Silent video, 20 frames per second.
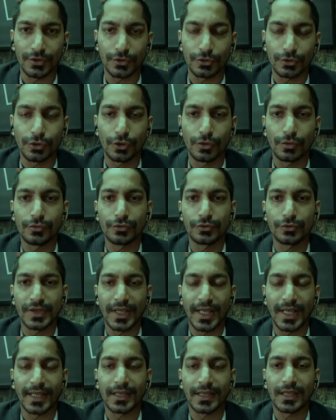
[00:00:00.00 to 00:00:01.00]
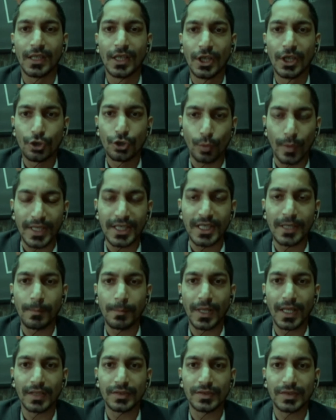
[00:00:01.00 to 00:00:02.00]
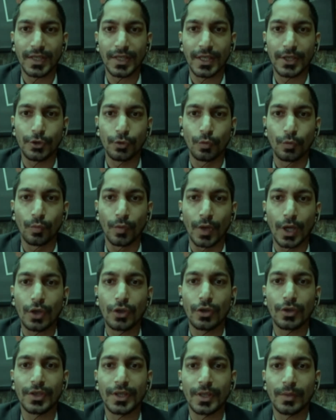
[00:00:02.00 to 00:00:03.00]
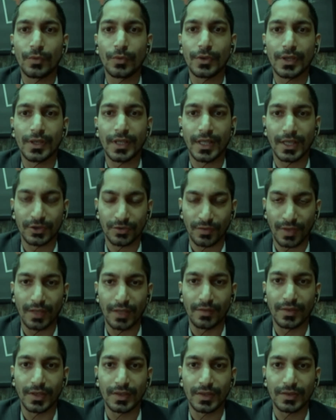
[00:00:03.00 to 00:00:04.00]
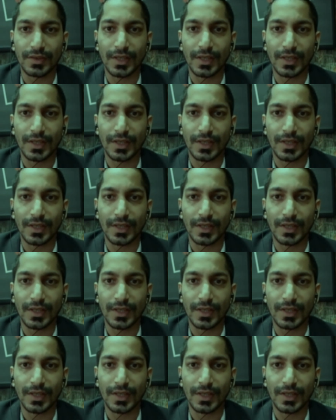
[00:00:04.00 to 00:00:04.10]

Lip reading: You select 20 players and you work on them for the next 5 years.